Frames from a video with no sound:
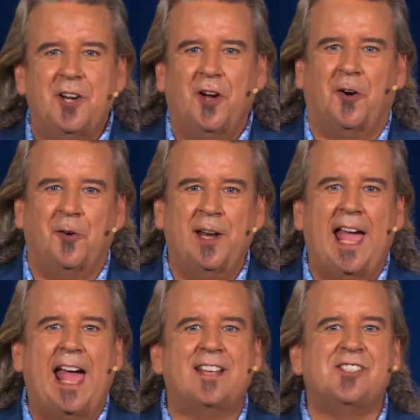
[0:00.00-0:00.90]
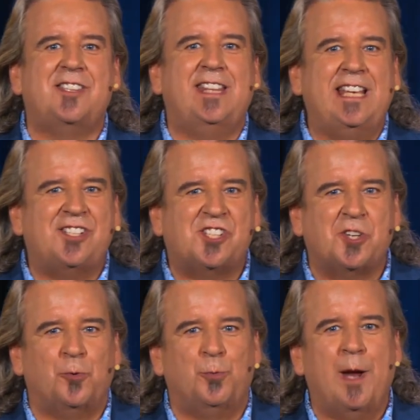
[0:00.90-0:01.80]
known as the
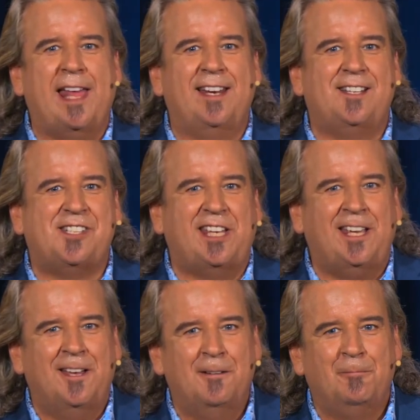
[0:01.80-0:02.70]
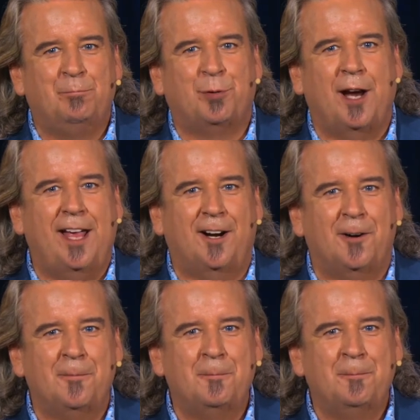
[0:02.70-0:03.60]
Serenity
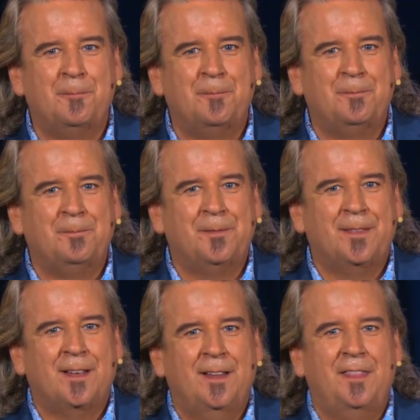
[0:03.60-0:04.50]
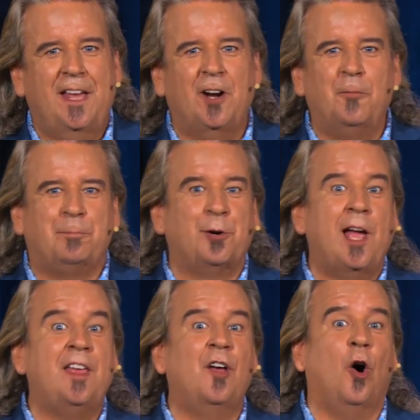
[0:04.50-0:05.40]
Prayer. They don't
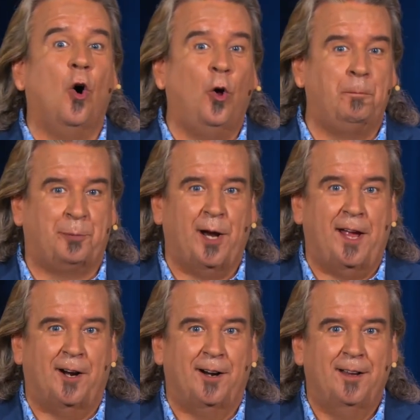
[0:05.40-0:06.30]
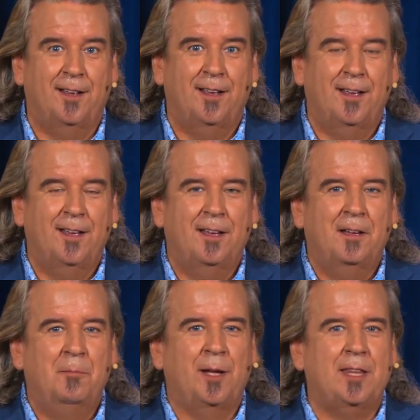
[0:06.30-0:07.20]
pray the whole prayer,
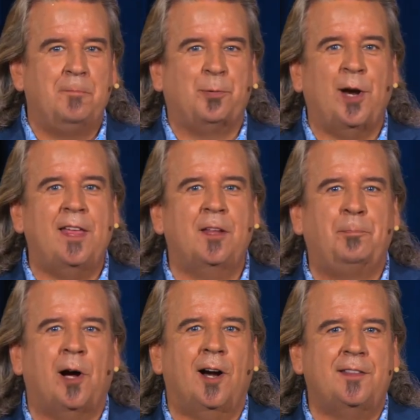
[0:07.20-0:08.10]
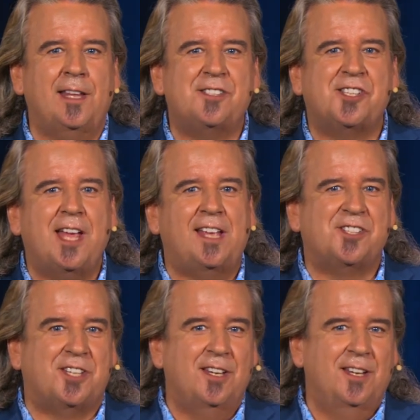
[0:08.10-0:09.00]
but they pray the part that
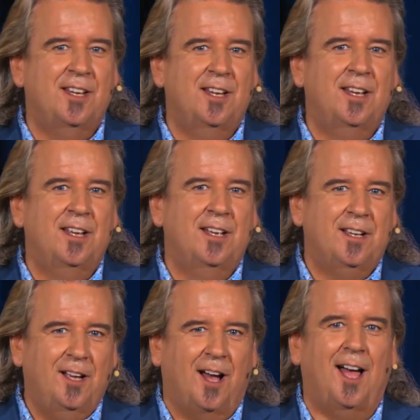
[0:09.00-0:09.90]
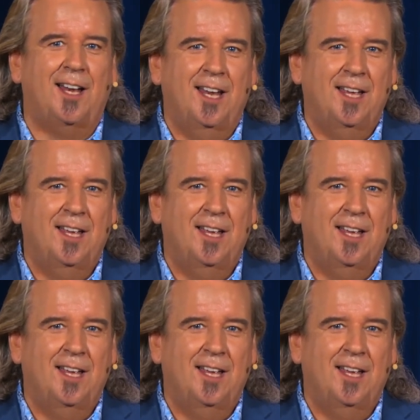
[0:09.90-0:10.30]
says, God,